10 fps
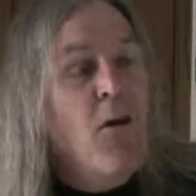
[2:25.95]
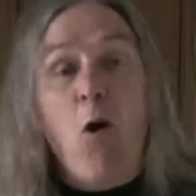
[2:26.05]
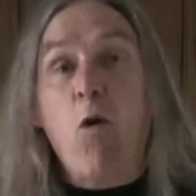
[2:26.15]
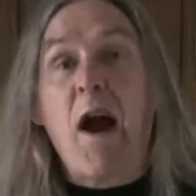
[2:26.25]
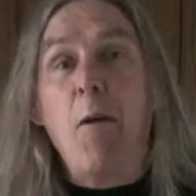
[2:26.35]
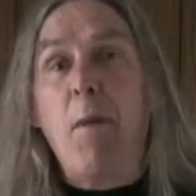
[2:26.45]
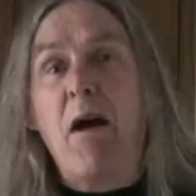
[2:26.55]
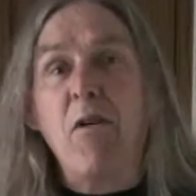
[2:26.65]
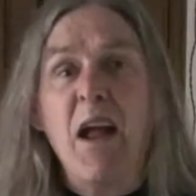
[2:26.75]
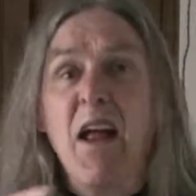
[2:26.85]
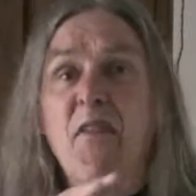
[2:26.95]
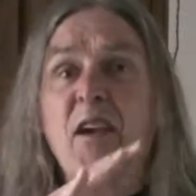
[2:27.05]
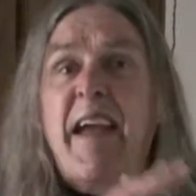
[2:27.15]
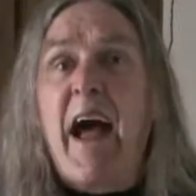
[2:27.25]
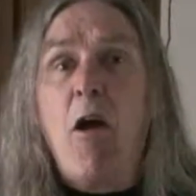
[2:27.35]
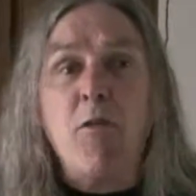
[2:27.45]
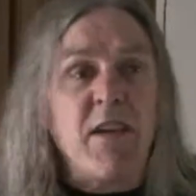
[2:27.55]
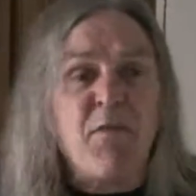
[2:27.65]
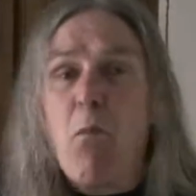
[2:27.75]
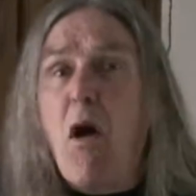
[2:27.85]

Or how about the counties,